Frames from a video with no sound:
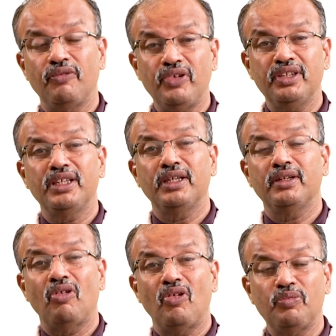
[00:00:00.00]
everything,
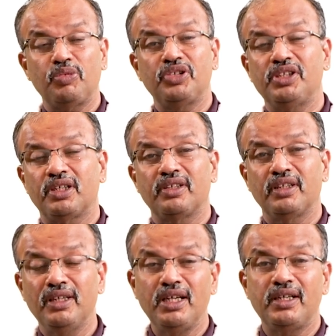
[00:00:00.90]
all procedures
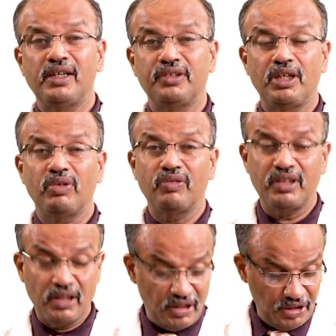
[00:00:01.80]
in detail is given
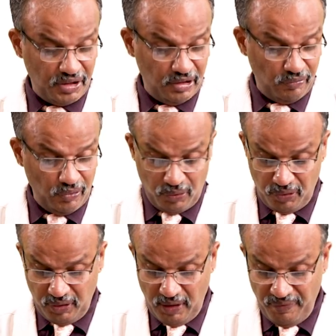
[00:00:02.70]
with illustrations,
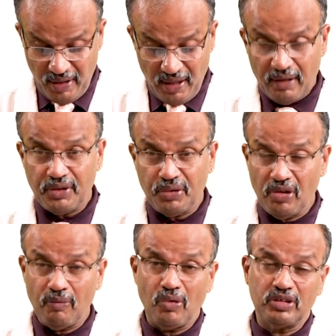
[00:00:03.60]
photos,
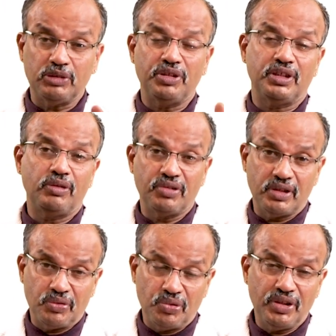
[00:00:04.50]
tissue approximation with
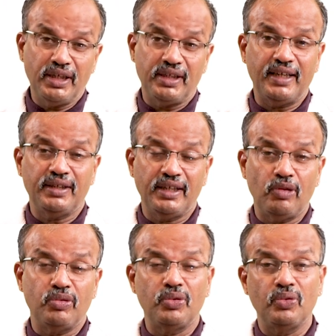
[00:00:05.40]
the suturing technique,
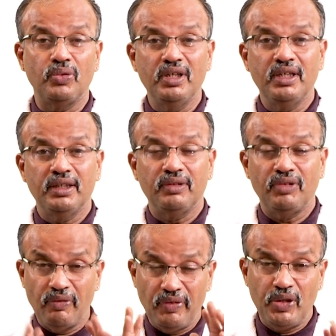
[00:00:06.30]
how to do,
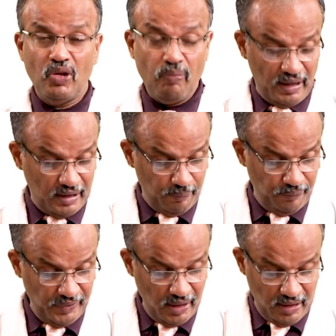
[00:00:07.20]
with the video backup.
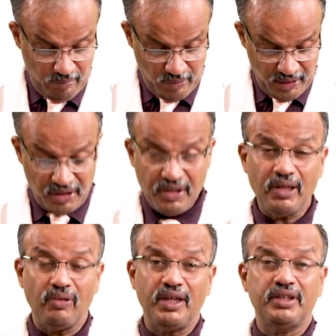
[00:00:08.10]
My
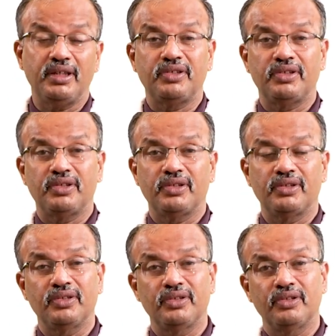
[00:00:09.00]
DigiNerve lectures,
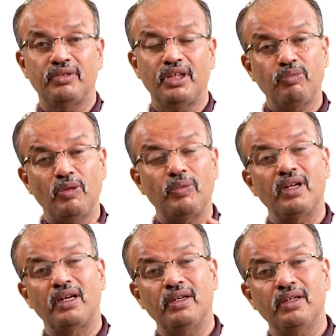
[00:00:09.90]
uh, very
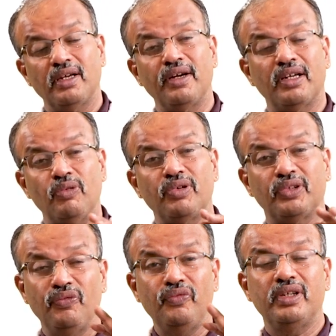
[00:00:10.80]
popular and
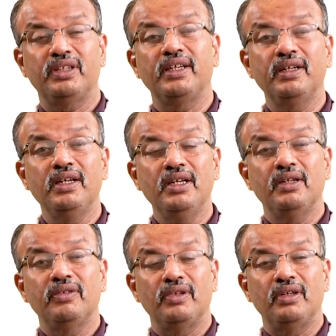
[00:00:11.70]
covers everything
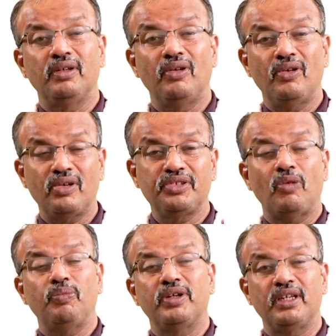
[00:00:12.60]
a large
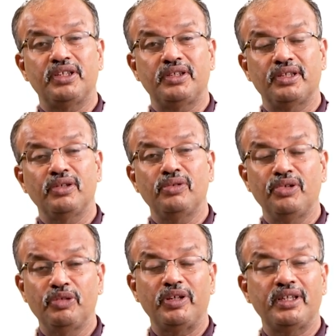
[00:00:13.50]
lectures
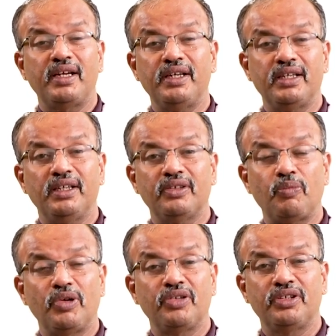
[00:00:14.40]
including specialties,
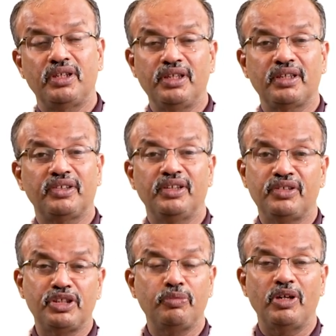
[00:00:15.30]
operative surgery, research,
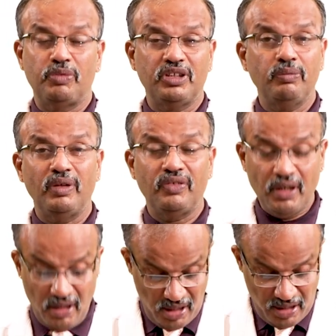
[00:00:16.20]
instrument specimens
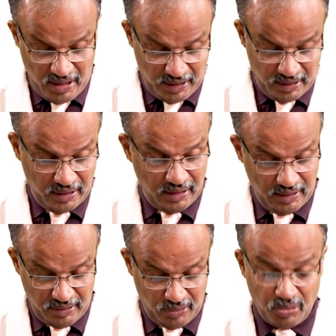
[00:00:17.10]
and
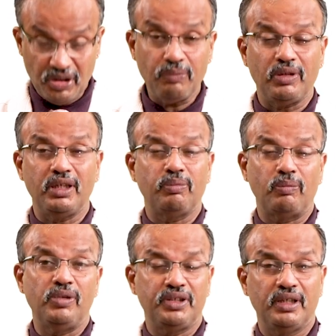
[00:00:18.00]
uh, through Jaypee
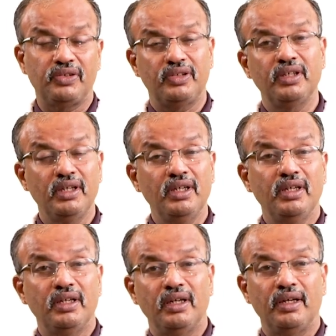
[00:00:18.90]
publishers
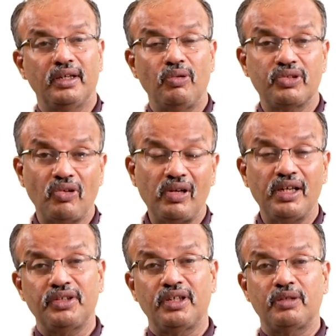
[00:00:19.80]
and covers all
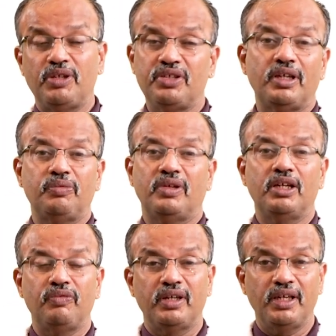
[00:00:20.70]
lectures. Please
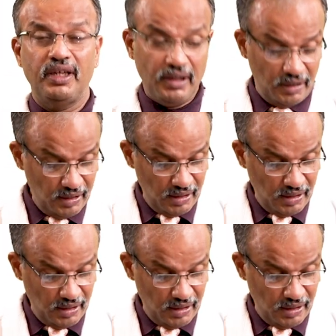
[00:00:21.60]
subscribe for a year.